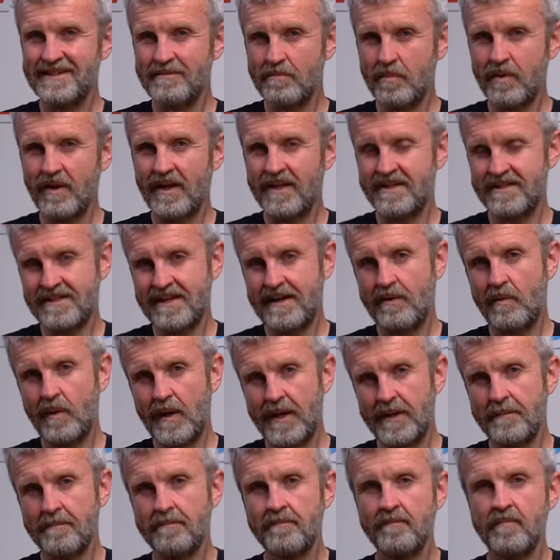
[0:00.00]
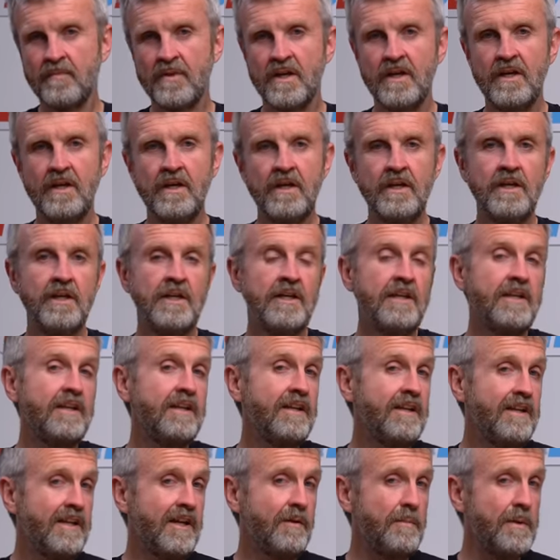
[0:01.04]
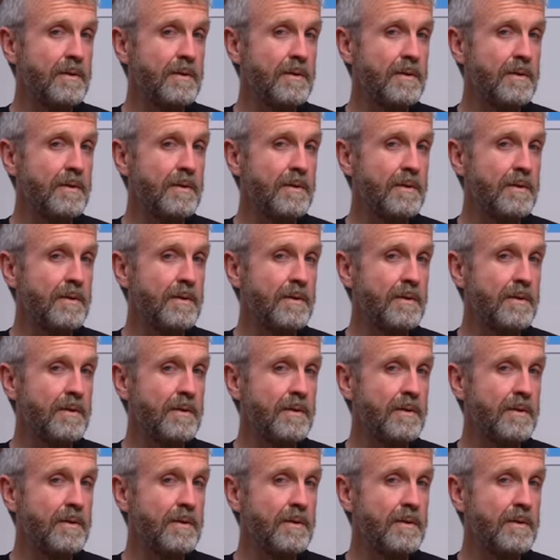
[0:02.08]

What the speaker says: in place that way. Now,